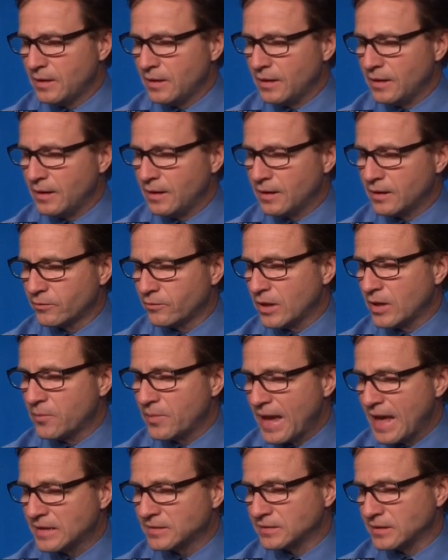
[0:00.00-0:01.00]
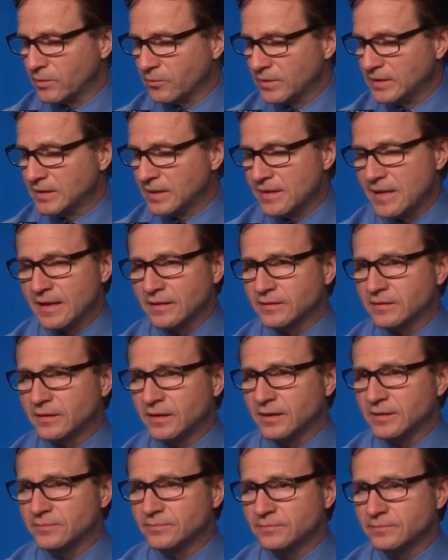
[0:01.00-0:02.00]
and great passing. And we did that
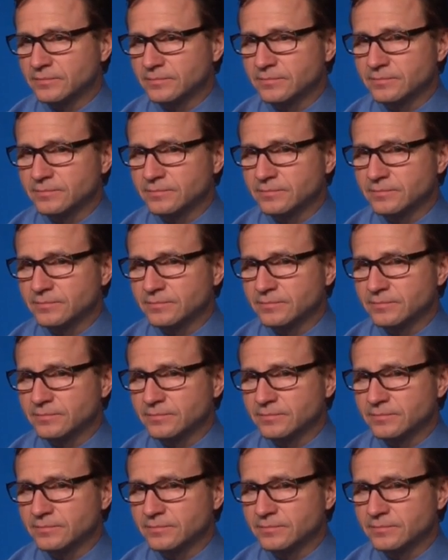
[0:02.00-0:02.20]
tonight.